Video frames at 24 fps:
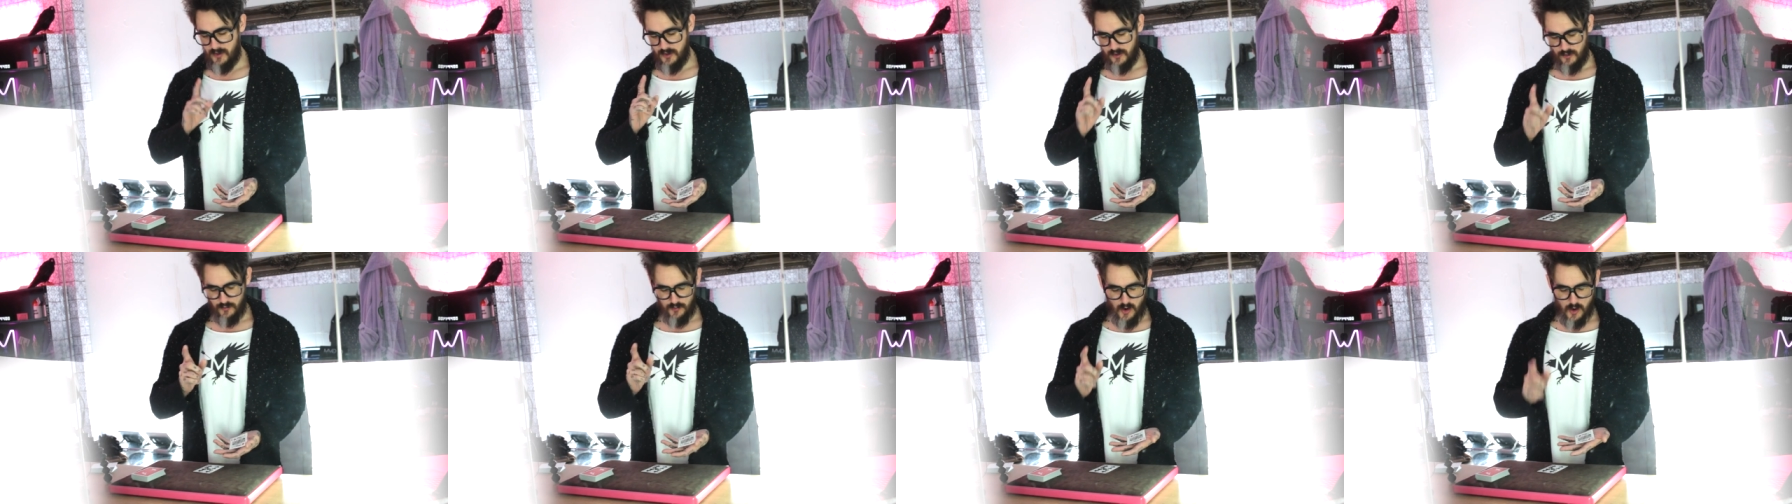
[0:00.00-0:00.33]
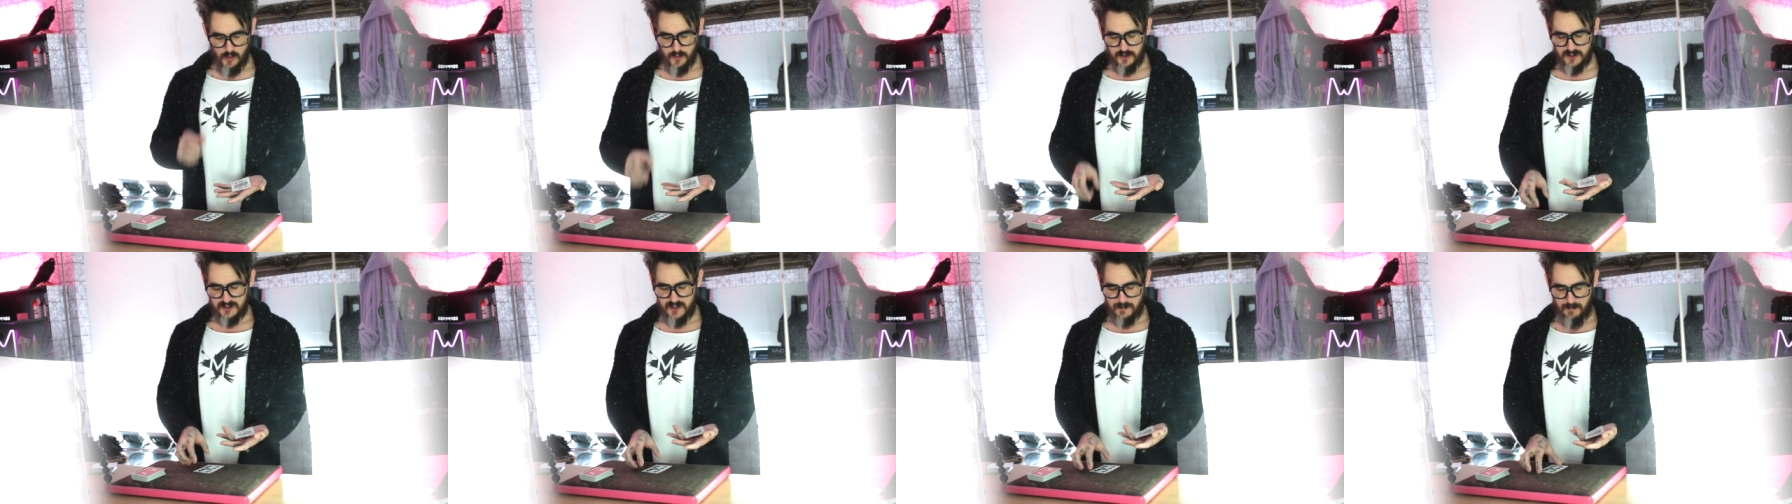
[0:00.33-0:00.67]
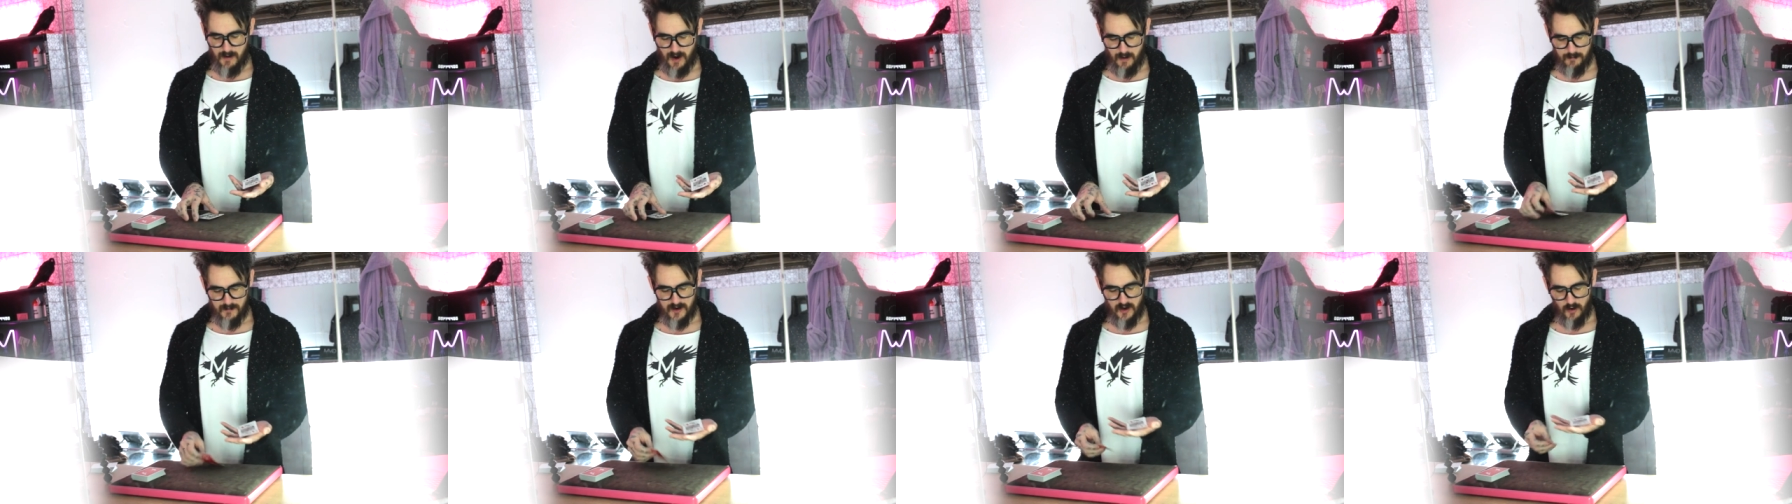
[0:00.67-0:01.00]
You know this
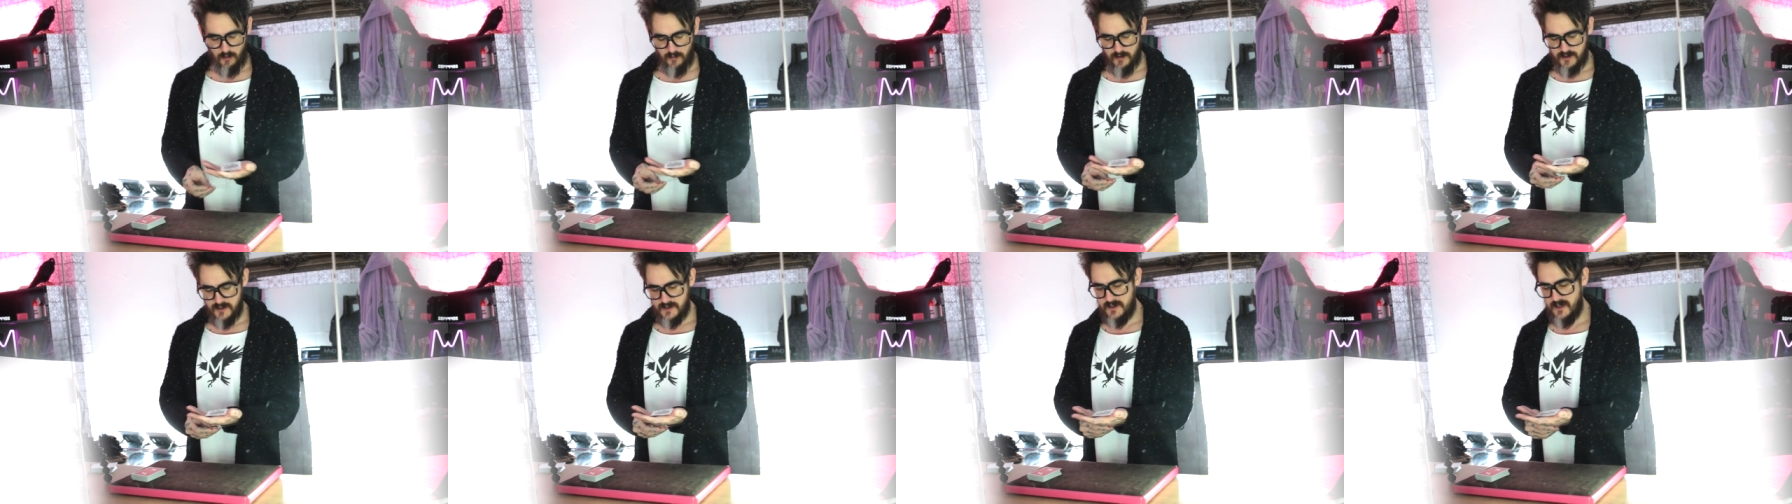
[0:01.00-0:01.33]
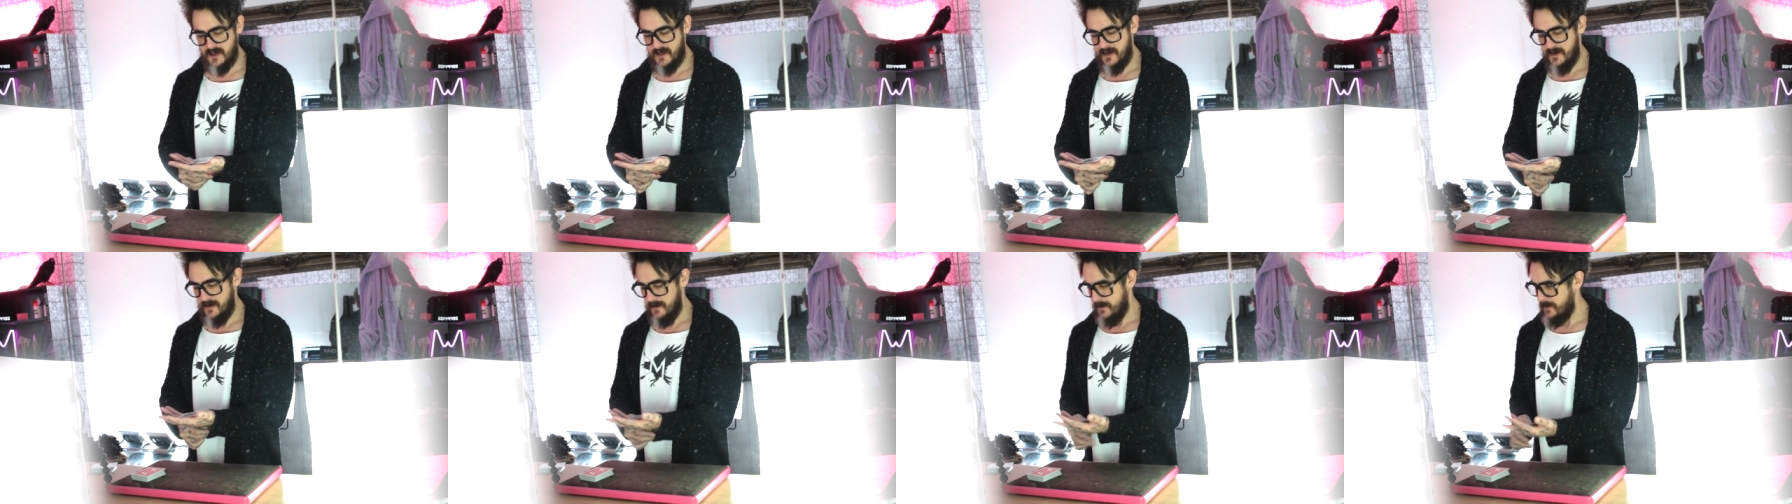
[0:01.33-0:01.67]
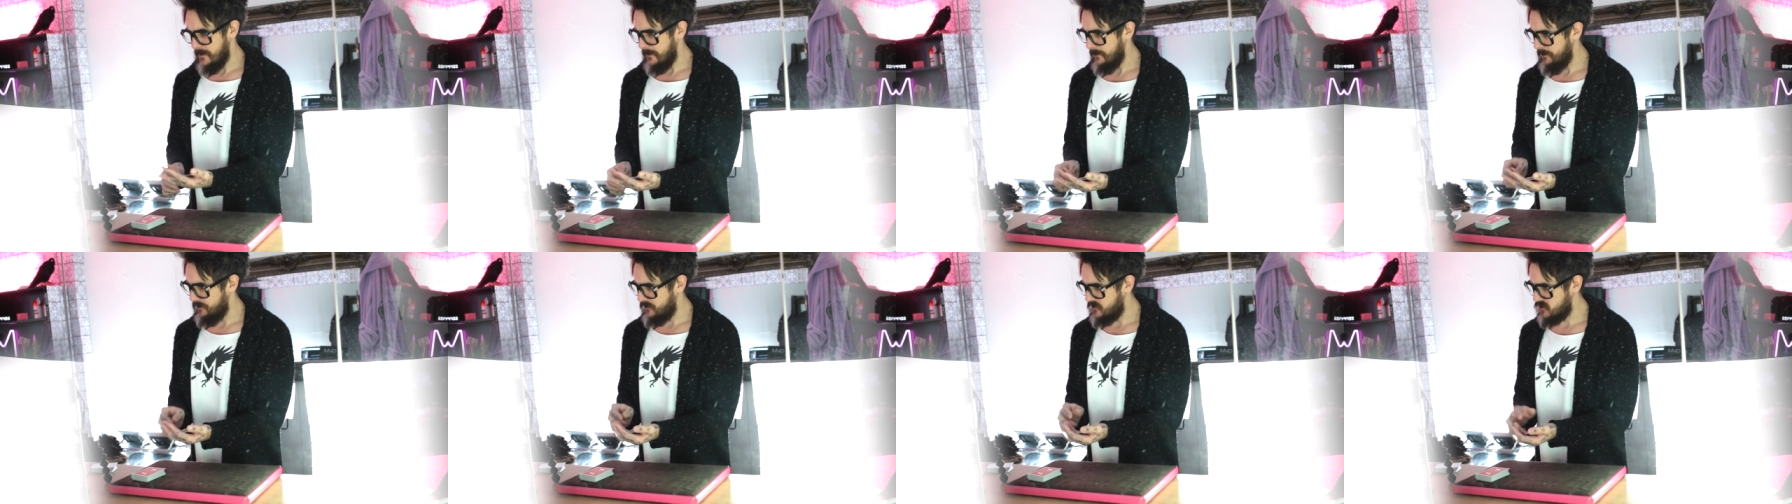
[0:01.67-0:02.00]
about me already.
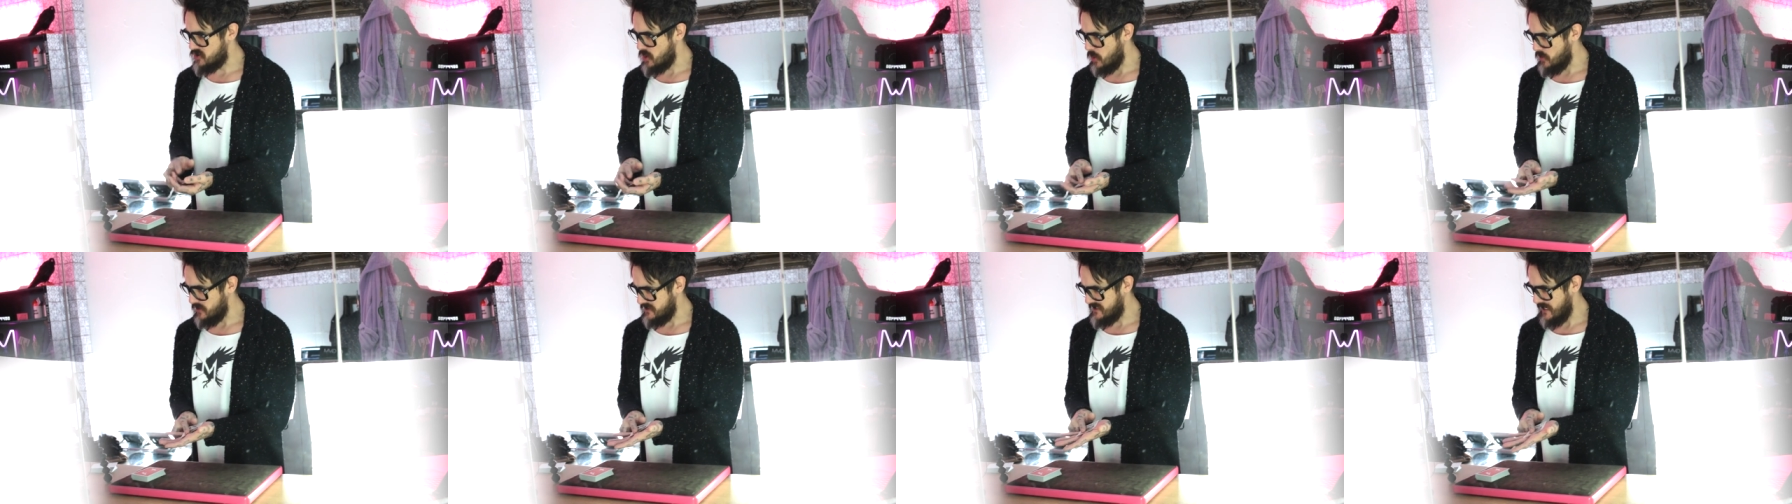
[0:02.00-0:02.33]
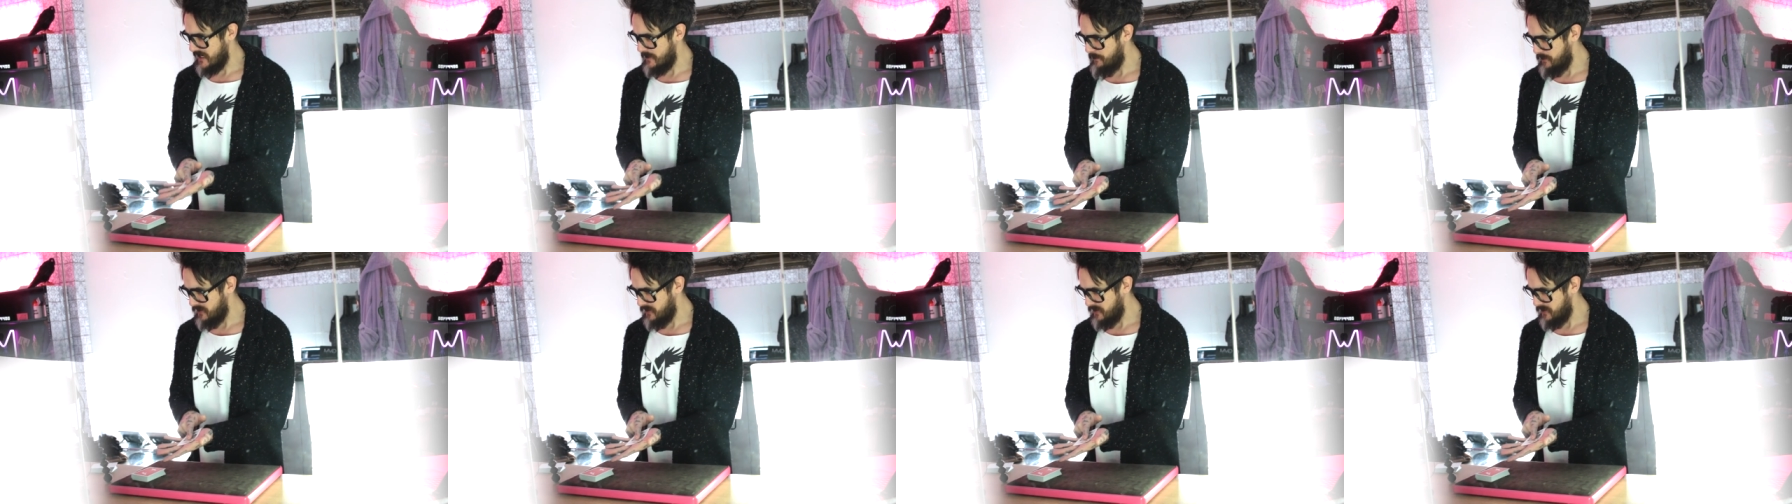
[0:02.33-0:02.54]
So it's in a